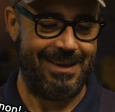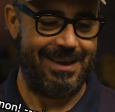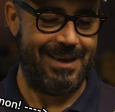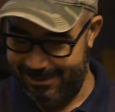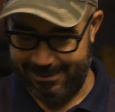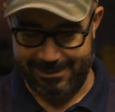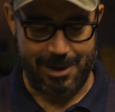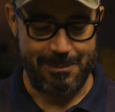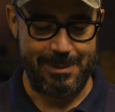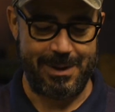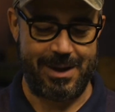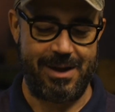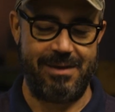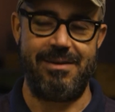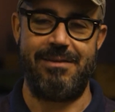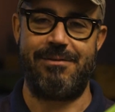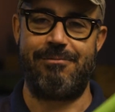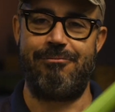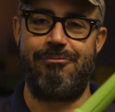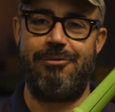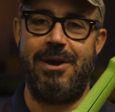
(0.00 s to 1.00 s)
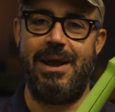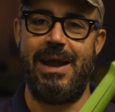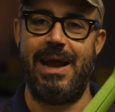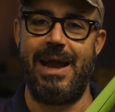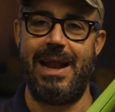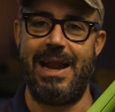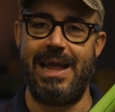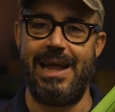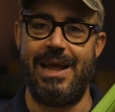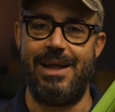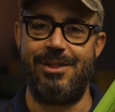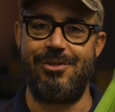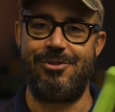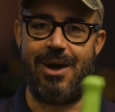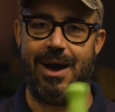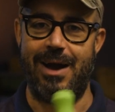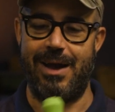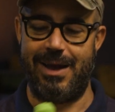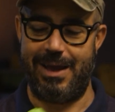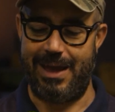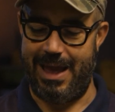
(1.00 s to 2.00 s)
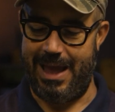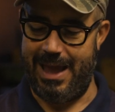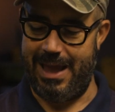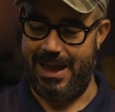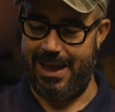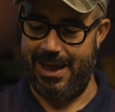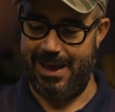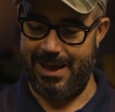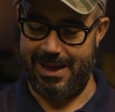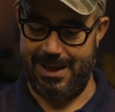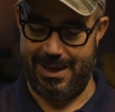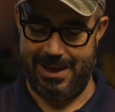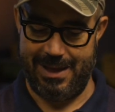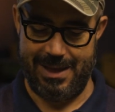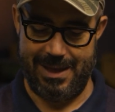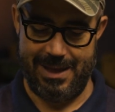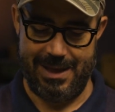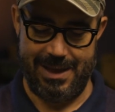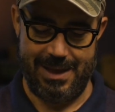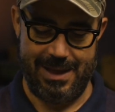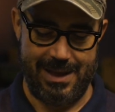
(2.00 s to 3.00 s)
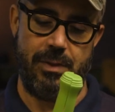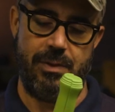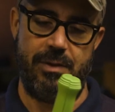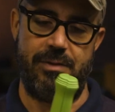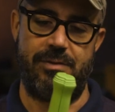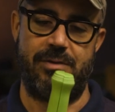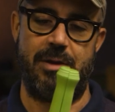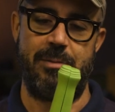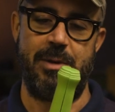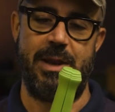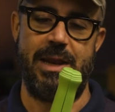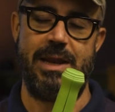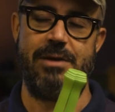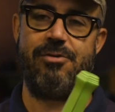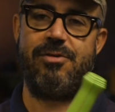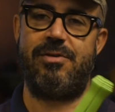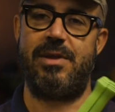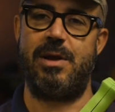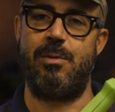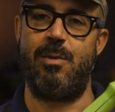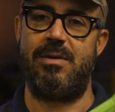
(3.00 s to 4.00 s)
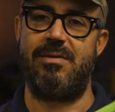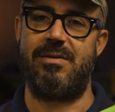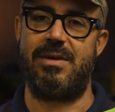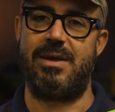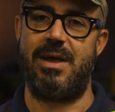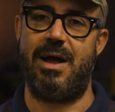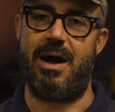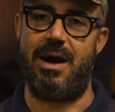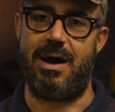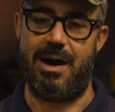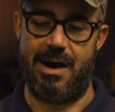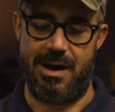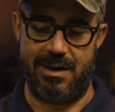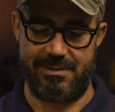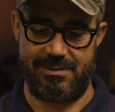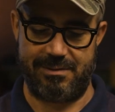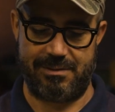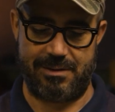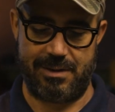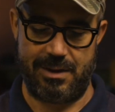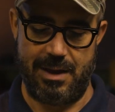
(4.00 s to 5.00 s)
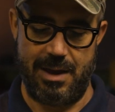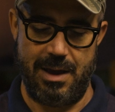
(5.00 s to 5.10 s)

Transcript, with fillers: So because it's really chunky, this is going to be an interesting one to cast.